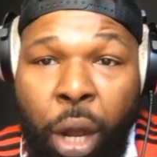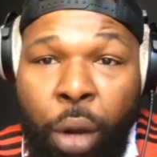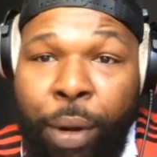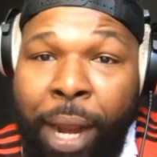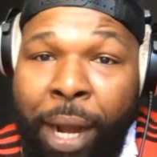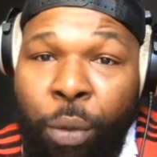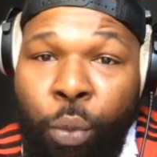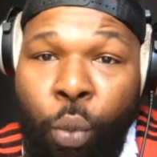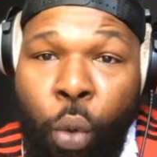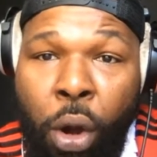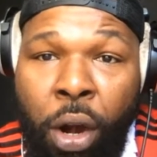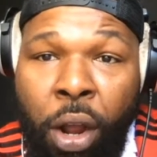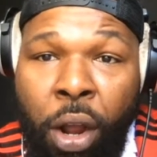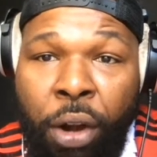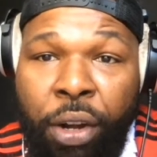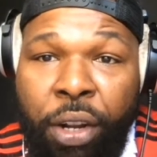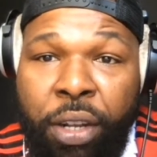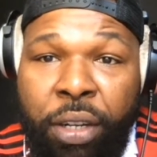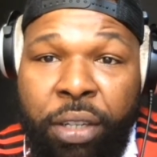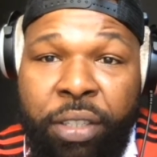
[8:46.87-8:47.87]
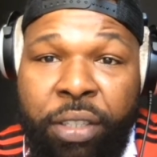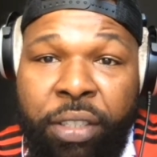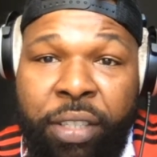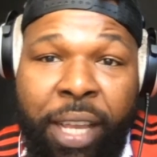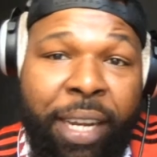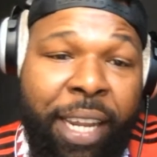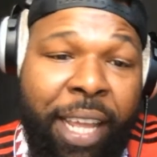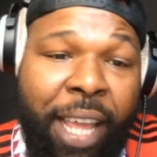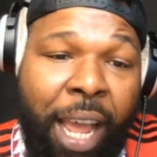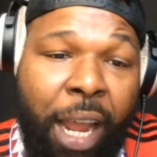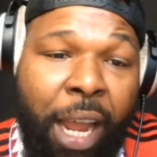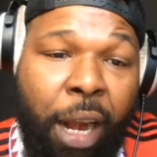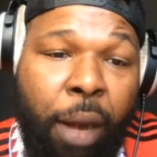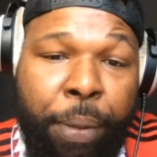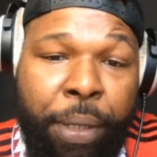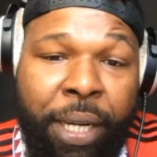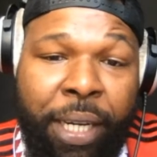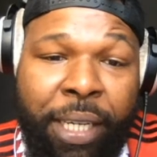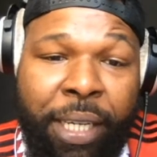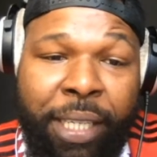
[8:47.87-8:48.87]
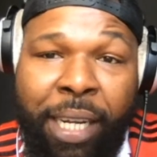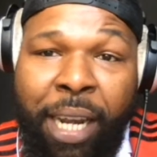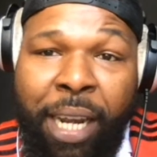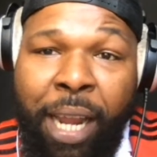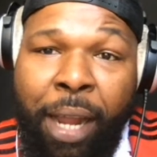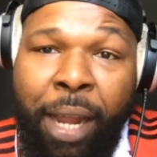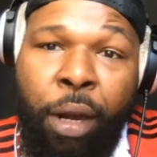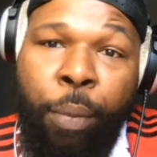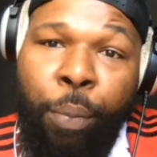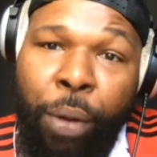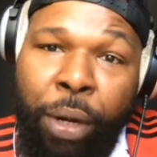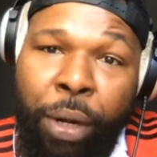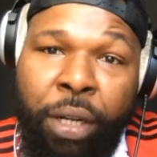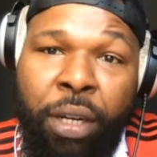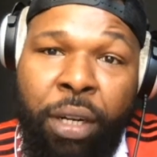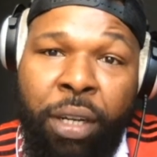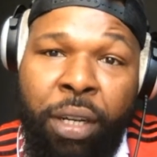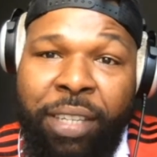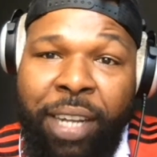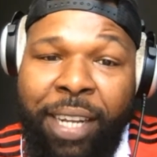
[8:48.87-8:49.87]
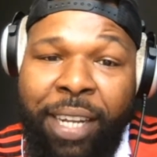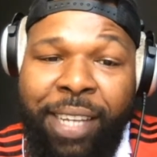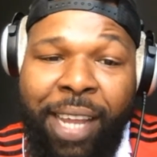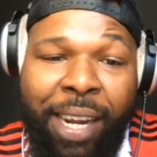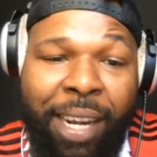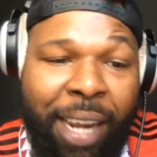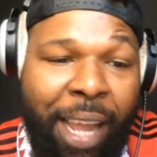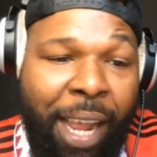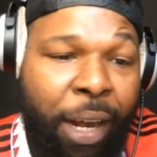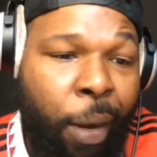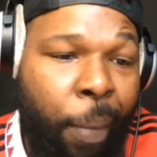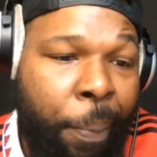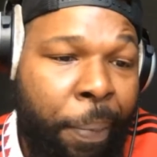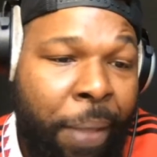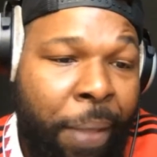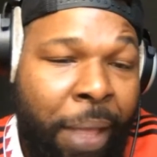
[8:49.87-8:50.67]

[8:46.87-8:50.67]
that one article said they had a predicted lineup, but it looks like that lineup